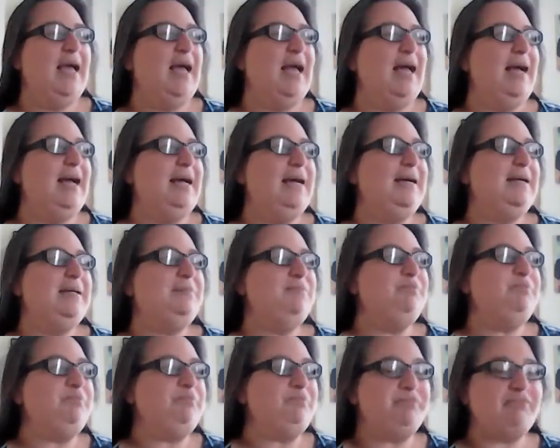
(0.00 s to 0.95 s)

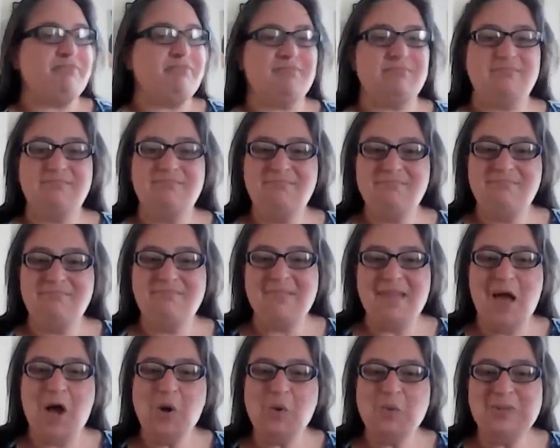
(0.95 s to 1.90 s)
I
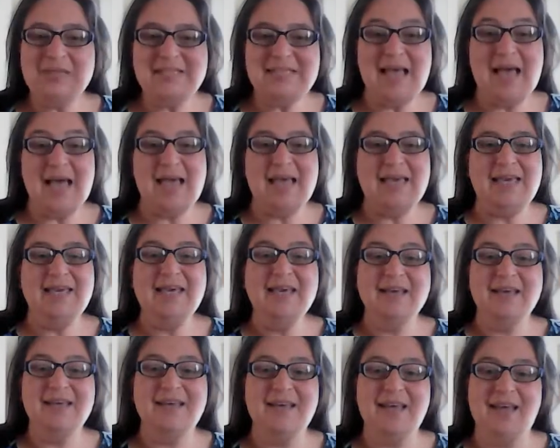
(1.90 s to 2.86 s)
always say,
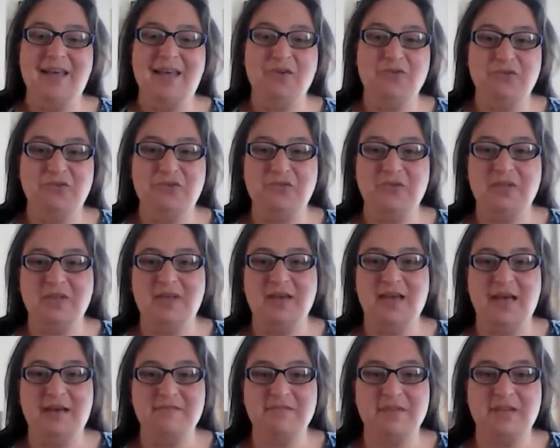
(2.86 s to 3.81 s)
if you
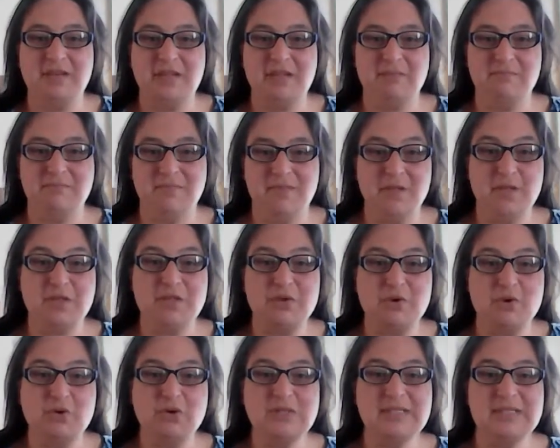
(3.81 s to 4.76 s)
have any
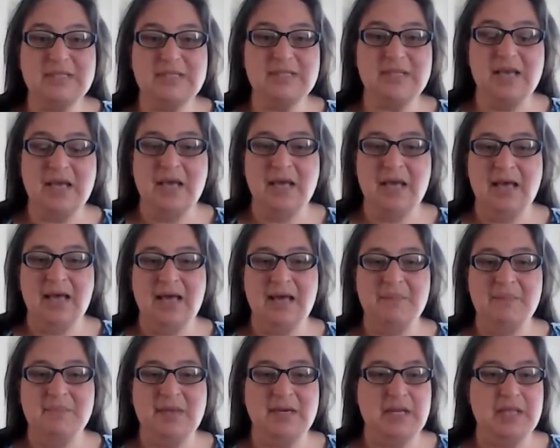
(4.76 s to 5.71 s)
thoughts,
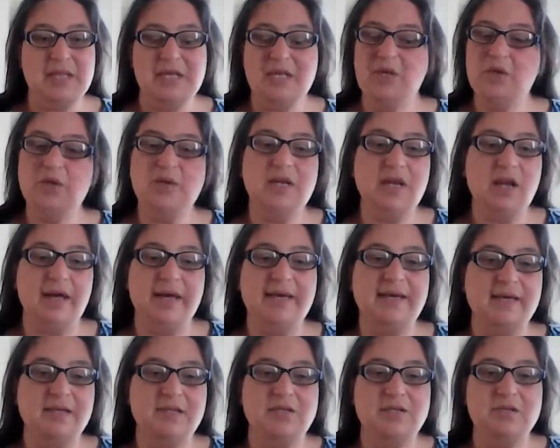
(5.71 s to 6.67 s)
anything you'd
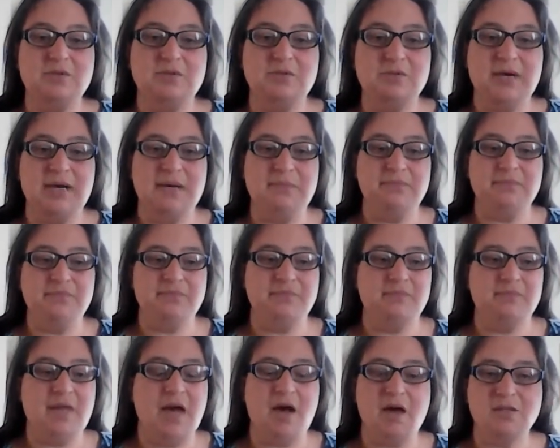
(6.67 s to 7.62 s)
like to
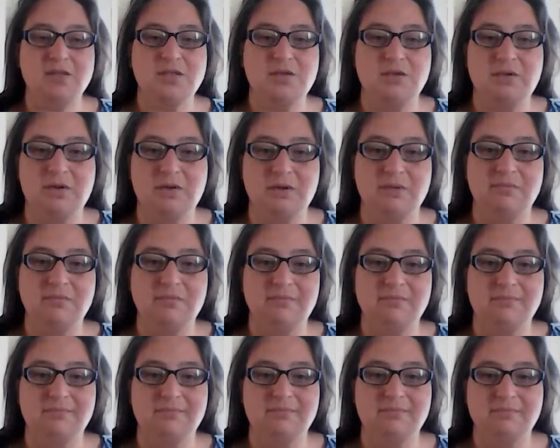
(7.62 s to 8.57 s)
ask or
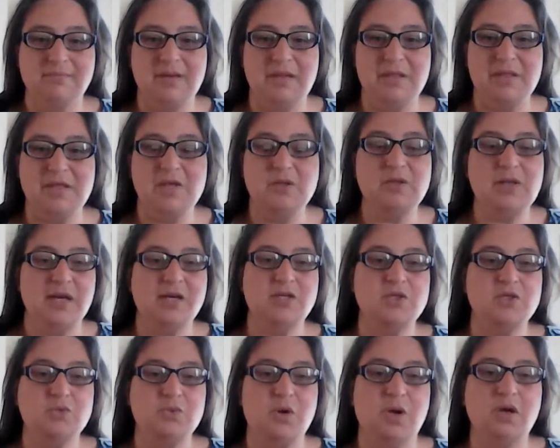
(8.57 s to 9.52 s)
anything you'd like
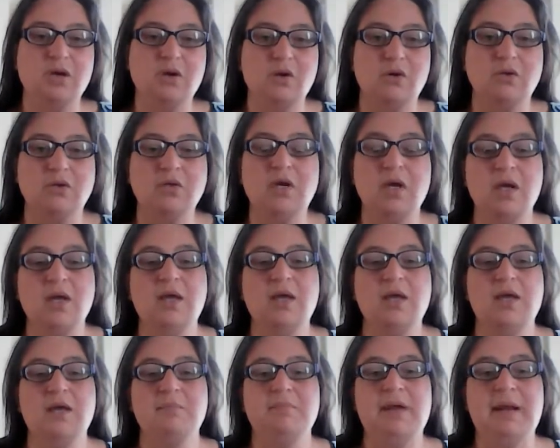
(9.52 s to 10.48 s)
to work on,
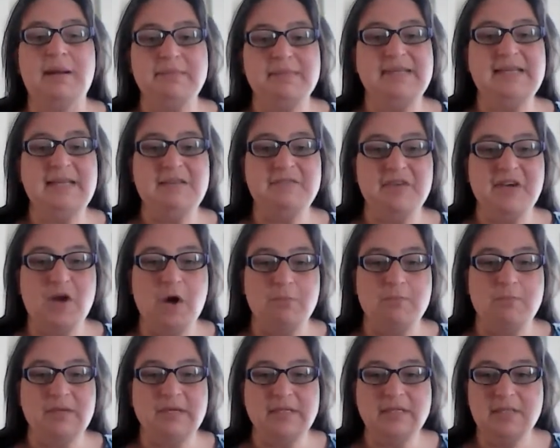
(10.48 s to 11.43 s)
perhaps leave a
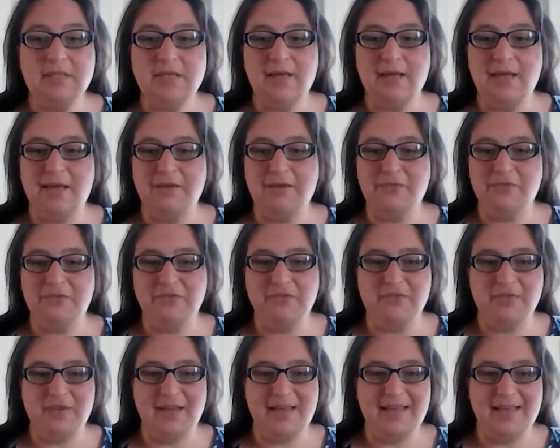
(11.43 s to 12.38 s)
comment. If
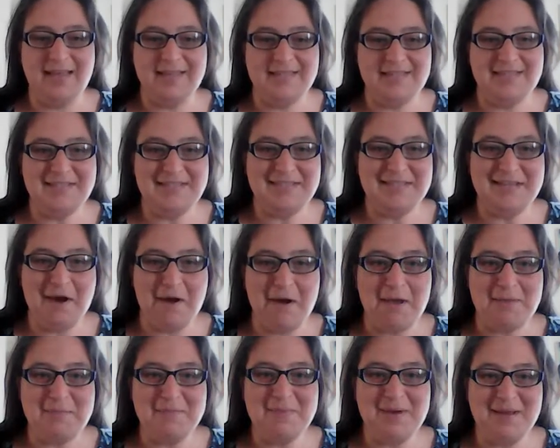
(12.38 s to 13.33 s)
I get it in
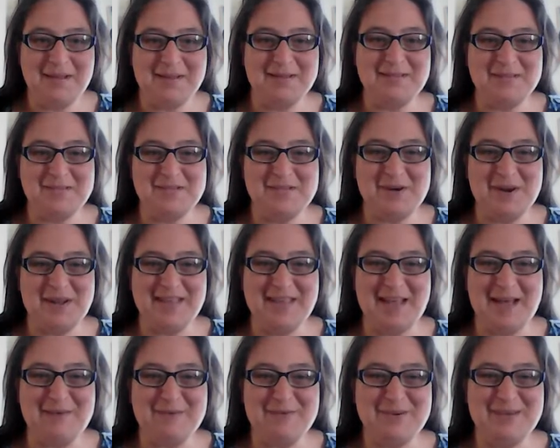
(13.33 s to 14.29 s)
time, I'll try
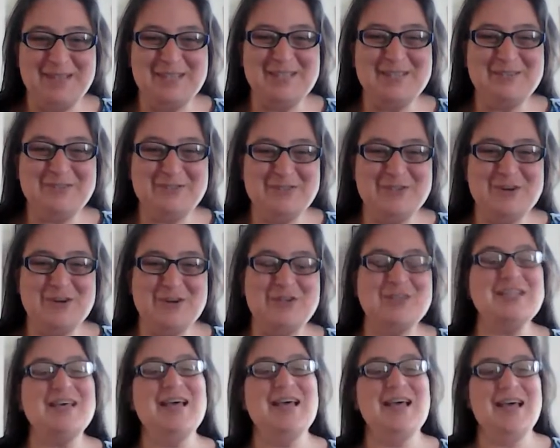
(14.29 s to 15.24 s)
and cover it. If
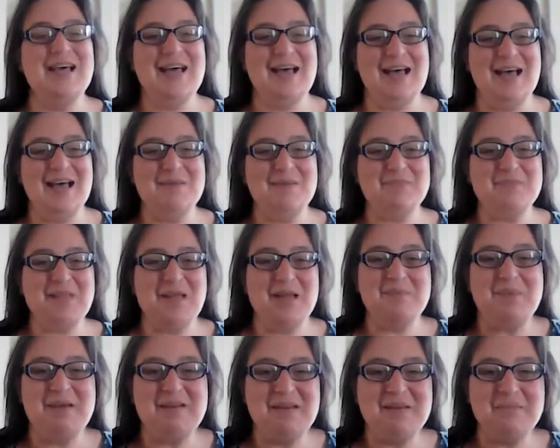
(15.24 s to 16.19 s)
not,
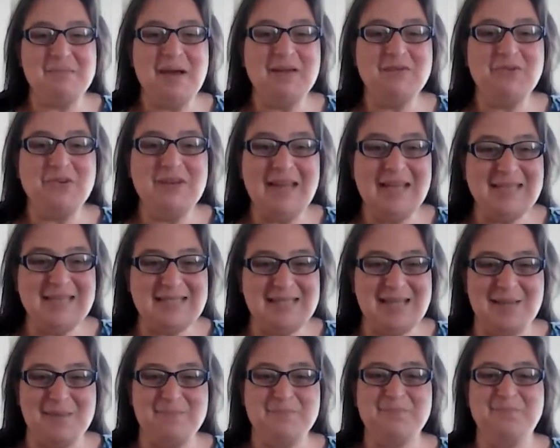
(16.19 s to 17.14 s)
I'll bear it in mind for next
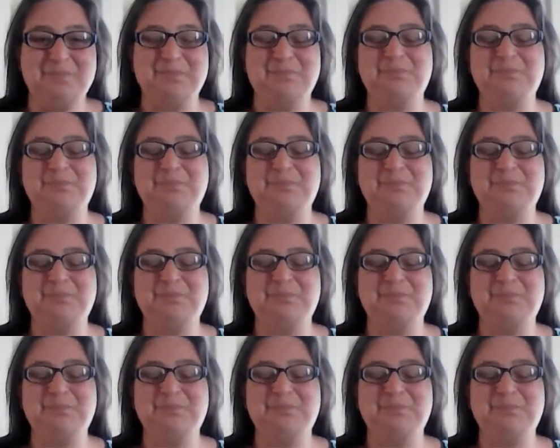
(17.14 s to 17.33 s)
time.